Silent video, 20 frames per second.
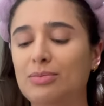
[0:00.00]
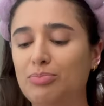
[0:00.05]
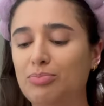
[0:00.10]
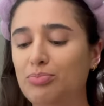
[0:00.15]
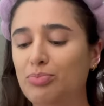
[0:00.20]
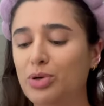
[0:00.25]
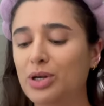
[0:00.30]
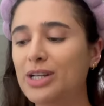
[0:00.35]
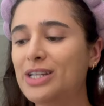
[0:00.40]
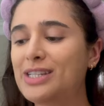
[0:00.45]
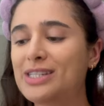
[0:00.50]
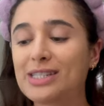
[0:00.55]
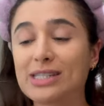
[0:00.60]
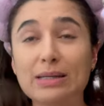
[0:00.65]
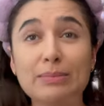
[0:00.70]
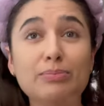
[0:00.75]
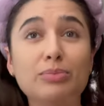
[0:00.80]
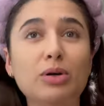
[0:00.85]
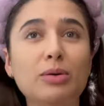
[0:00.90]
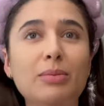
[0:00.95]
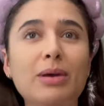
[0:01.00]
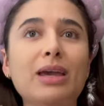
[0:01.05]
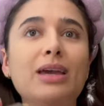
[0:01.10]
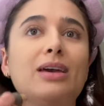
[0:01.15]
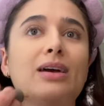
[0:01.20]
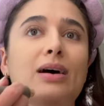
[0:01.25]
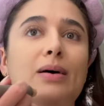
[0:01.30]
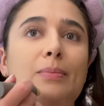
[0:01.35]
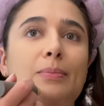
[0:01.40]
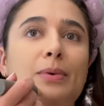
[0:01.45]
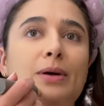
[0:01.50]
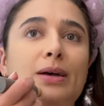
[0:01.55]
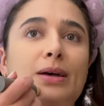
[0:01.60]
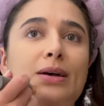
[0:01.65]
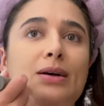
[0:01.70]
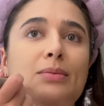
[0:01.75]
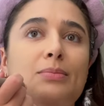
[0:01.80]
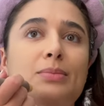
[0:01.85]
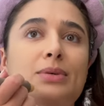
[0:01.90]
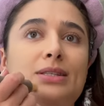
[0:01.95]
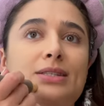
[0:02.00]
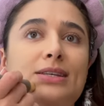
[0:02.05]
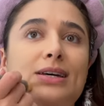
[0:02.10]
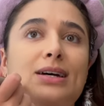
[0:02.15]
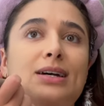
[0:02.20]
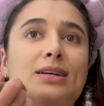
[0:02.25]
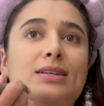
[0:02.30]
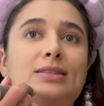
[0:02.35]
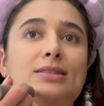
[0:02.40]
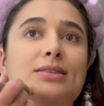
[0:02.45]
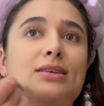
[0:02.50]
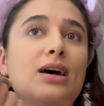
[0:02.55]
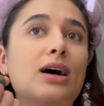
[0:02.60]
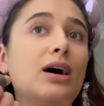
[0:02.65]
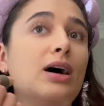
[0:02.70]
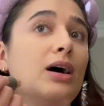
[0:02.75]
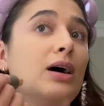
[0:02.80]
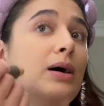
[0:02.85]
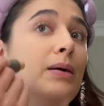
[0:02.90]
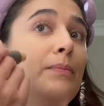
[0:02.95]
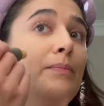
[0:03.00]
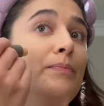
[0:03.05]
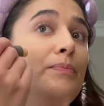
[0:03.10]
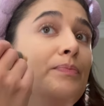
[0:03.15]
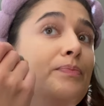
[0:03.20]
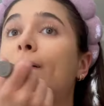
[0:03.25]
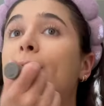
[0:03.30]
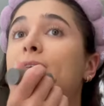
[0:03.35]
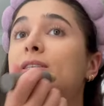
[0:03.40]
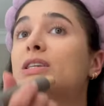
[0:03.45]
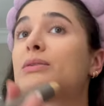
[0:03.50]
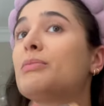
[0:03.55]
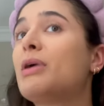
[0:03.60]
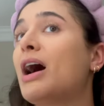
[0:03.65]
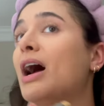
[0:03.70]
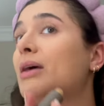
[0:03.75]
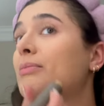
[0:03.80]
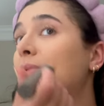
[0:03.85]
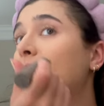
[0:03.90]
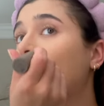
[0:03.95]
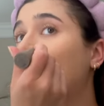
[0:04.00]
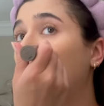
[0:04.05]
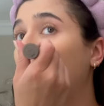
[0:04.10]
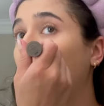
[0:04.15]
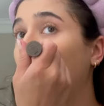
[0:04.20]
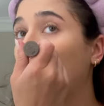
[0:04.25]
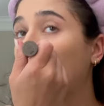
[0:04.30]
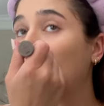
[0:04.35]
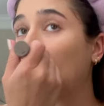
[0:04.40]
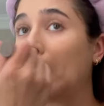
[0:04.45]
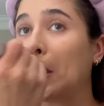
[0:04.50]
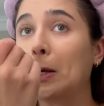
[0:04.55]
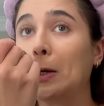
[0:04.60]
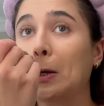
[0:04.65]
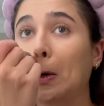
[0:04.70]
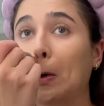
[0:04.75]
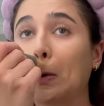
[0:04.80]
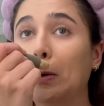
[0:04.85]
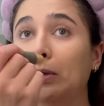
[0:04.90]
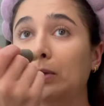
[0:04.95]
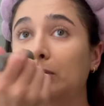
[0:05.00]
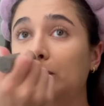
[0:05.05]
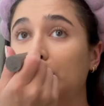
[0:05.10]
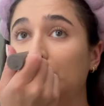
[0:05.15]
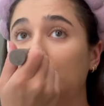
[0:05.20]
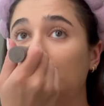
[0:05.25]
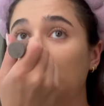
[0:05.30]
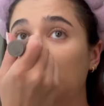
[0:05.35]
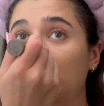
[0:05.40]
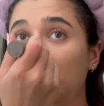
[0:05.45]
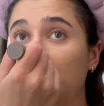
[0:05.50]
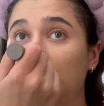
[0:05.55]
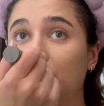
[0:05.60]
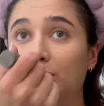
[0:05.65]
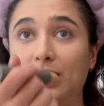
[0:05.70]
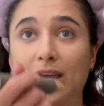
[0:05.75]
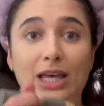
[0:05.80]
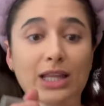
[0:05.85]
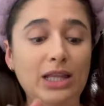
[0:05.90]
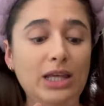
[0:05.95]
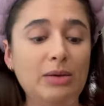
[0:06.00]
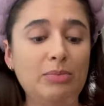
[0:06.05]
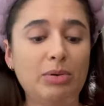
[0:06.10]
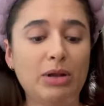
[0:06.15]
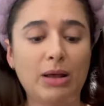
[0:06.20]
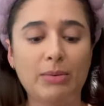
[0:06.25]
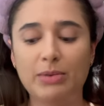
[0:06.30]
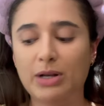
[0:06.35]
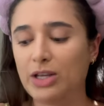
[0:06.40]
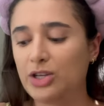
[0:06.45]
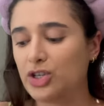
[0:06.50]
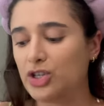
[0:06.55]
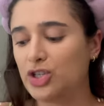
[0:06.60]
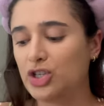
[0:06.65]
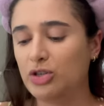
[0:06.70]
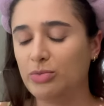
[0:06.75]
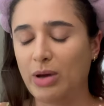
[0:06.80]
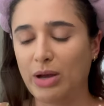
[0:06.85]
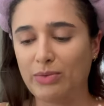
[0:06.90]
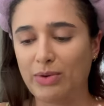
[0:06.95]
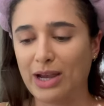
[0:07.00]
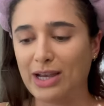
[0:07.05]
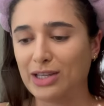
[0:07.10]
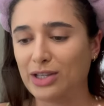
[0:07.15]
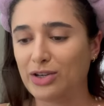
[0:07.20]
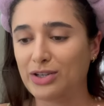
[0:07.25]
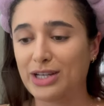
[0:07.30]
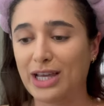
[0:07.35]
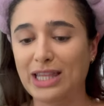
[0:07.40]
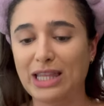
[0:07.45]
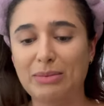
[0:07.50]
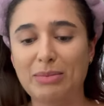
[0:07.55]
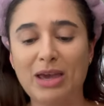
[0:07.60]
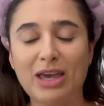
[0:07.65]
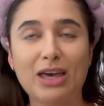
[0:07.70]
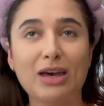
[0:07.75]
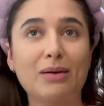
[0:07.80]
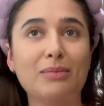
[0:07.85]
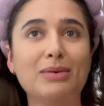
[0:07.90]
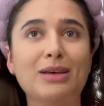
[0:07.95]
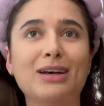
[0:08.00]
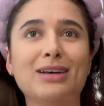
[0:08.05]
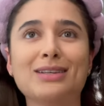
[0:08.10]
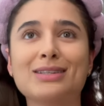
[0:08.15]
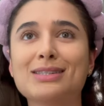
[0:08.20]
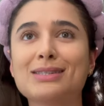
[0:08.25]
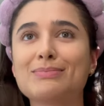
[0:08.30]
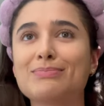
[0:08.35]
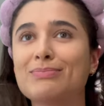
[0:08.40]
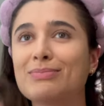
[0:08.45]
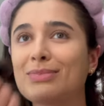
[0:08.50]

pretty simple makeup besides um, some eye makeup, which I don't usually do daily, but I'm going to just do my regular daily makeup because